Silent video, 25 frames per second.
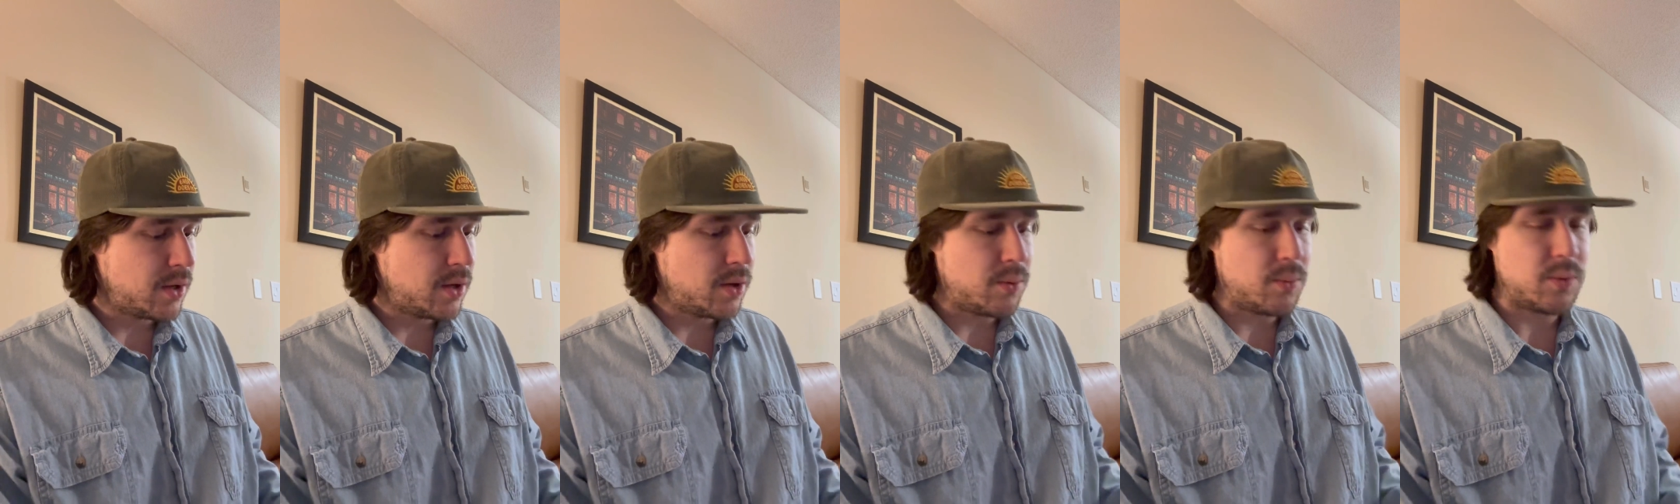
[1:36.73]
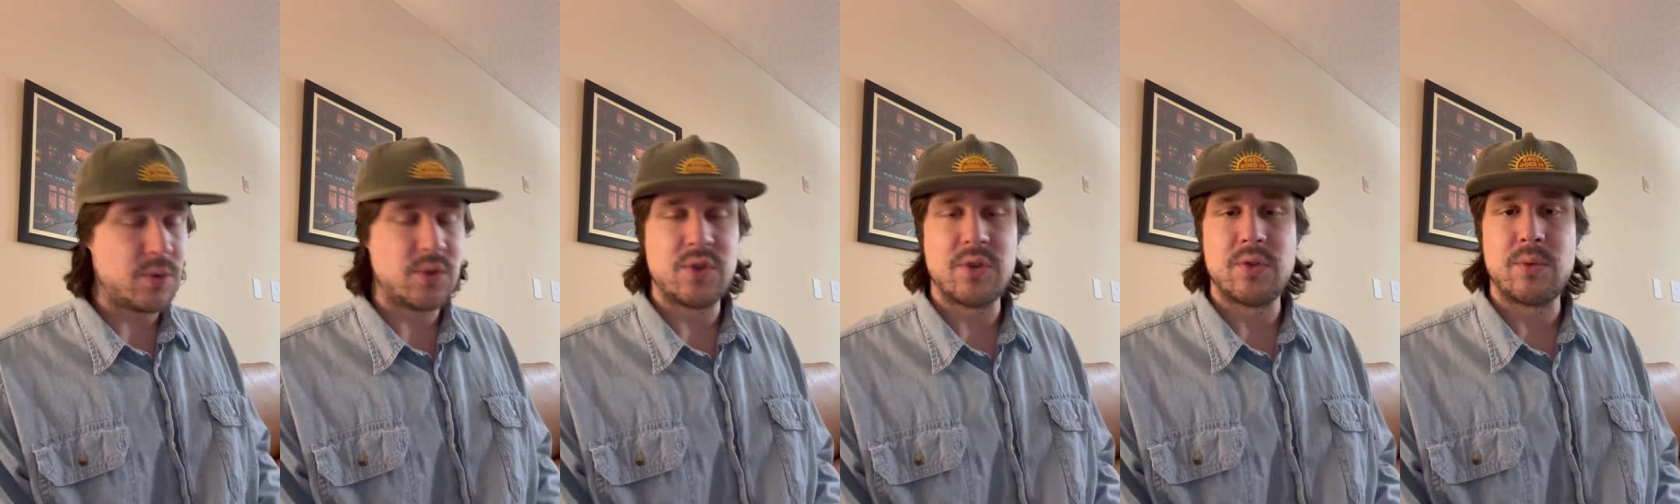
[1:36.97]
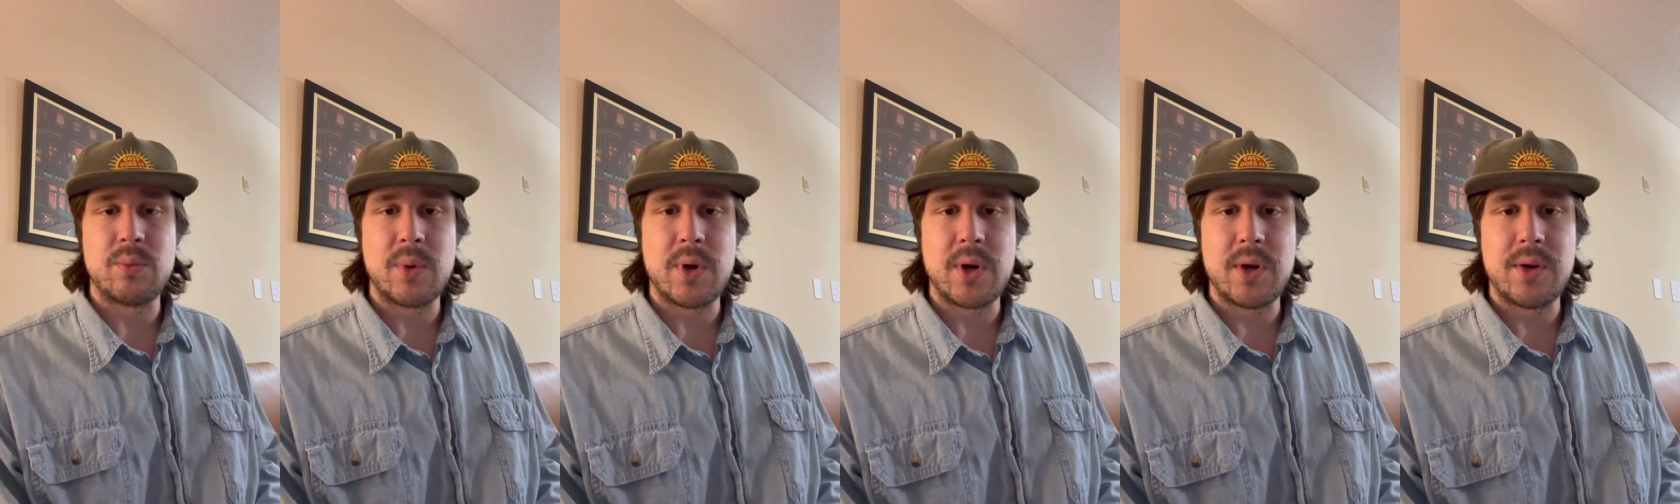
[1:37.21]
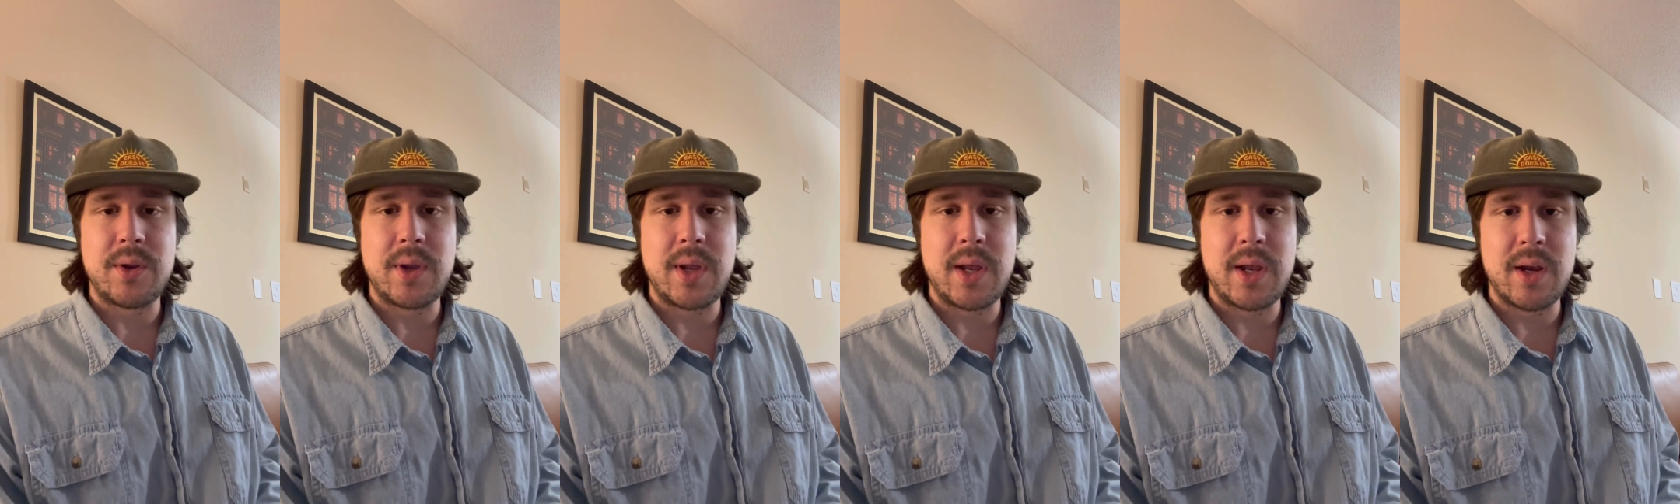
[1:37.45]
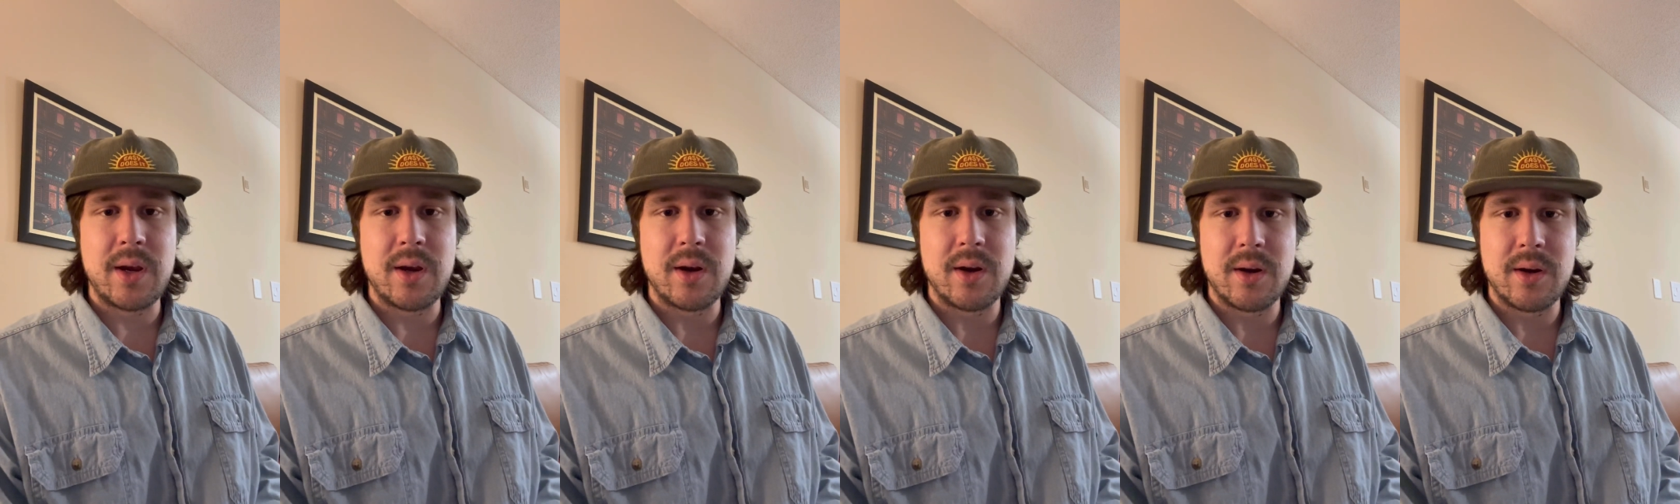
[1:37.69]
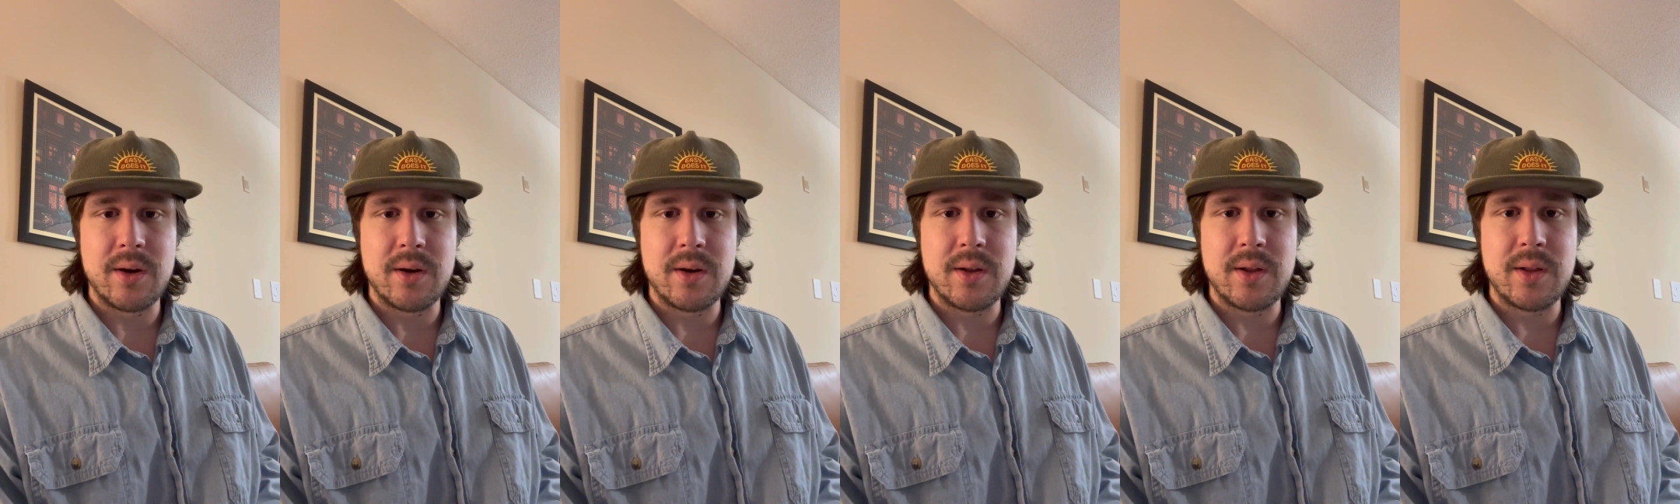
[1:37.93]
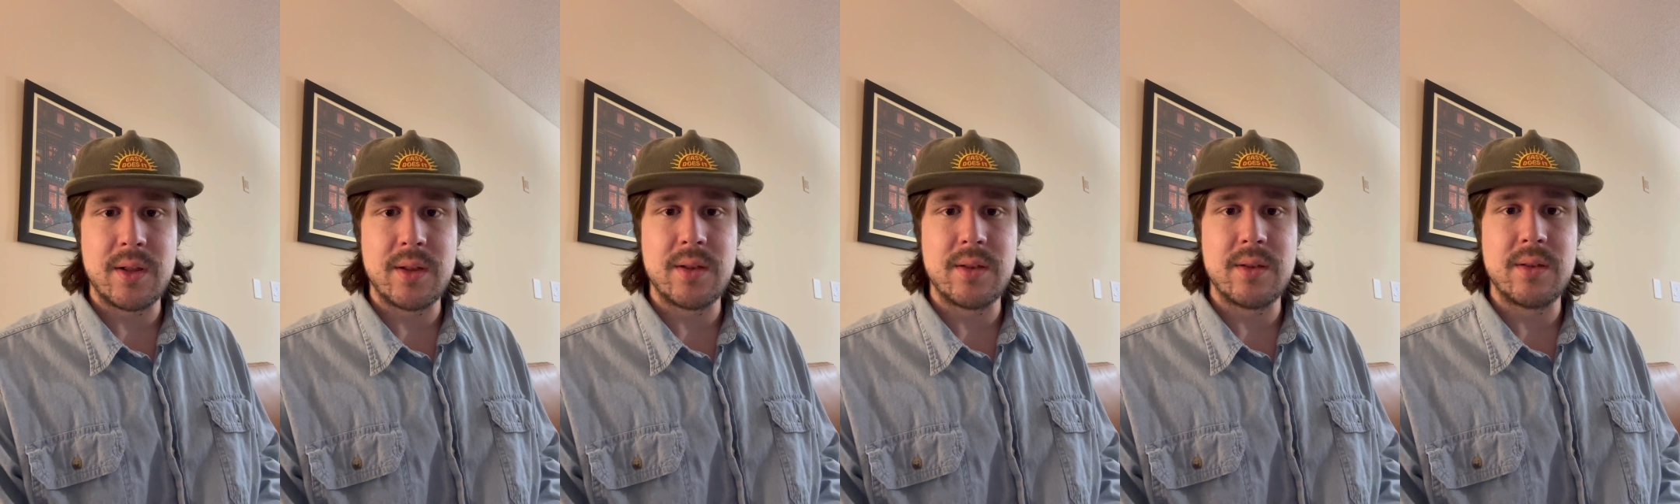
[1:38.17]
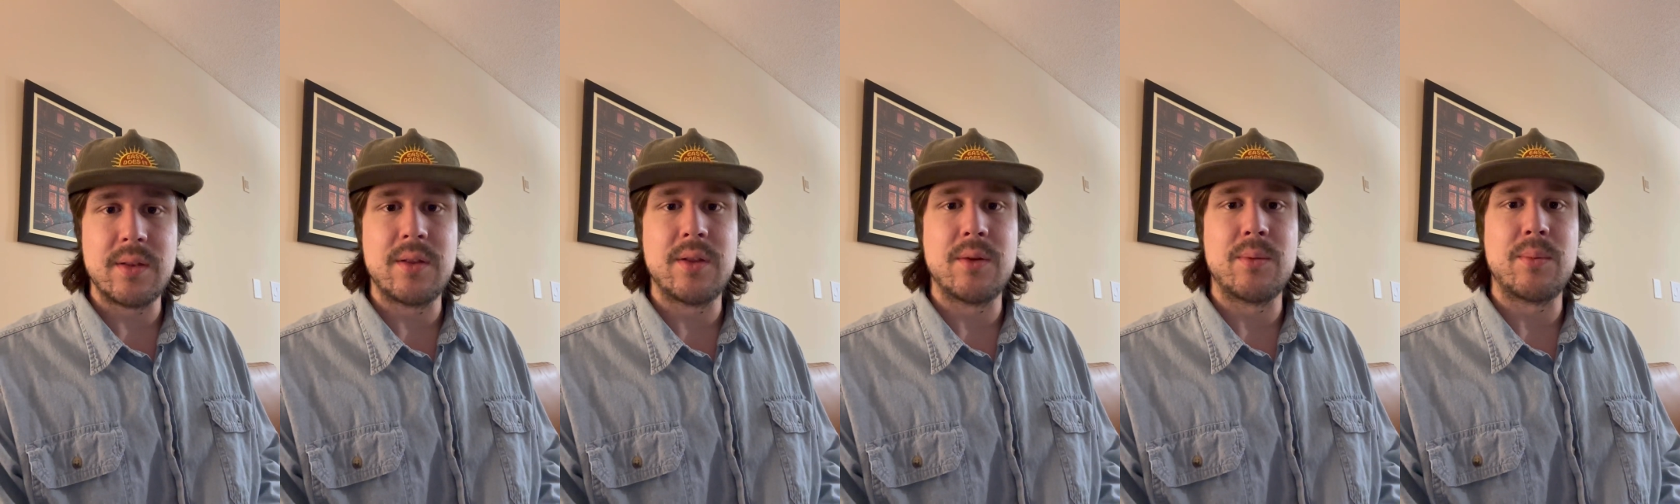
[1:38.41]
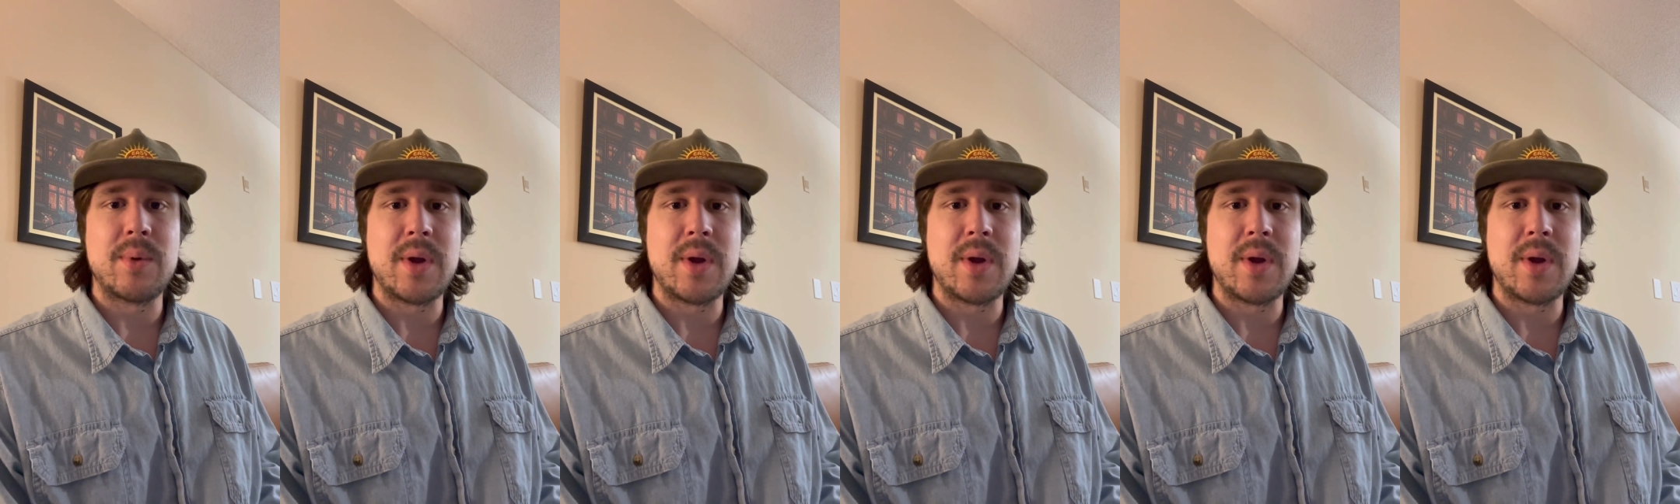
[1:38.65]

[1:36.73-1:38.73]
which is where you hear the